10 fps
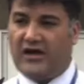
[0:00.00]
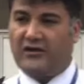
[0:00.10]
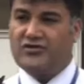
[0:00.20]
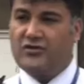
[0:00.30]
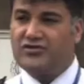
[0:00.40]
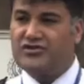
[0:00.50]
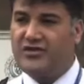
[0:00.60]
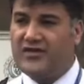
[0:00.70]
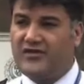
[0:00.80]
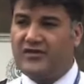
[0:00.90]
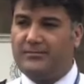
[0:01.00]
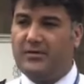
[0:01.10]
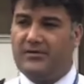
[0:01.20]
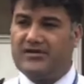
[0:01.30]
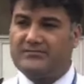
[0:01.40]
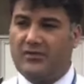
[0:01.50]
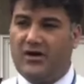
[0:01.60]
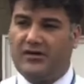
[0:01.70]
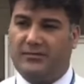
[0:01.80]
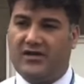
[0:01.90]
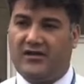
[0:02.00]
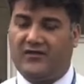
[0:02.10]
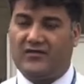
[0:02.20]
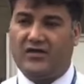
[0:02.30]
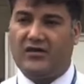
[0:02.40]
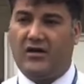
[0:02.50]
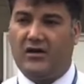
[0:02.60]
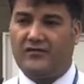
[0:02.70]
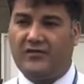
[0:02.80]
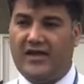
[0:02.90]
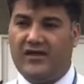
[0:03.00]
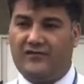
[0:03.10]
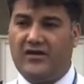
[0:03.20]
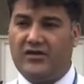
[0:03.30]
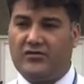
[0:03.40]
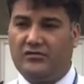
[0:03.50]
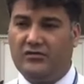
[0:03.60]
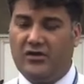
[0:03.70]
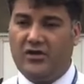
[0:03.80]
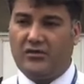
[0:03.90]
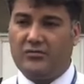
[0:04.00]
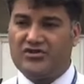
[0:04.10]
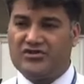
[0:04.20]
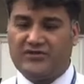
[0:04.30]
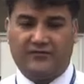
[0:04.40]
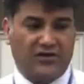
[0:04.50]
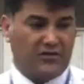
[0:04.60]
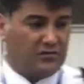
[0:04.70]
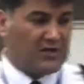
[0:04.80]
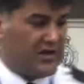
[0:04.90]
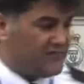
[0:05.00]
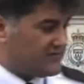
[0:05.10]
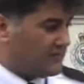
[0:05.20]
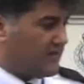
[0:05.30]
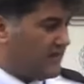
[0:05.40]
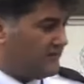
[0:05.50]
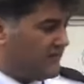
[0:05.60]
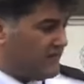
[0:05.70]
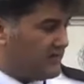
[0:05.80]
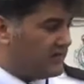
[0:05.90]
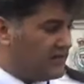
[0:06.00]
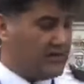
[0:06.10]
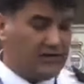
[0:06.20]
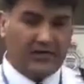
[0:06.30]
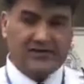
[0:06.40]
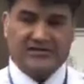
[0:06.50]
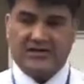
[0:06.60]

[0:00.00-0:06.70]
I'd like to concentrate the public's mind, please, on a vehicle, which is the vehicle I have to my left here. It's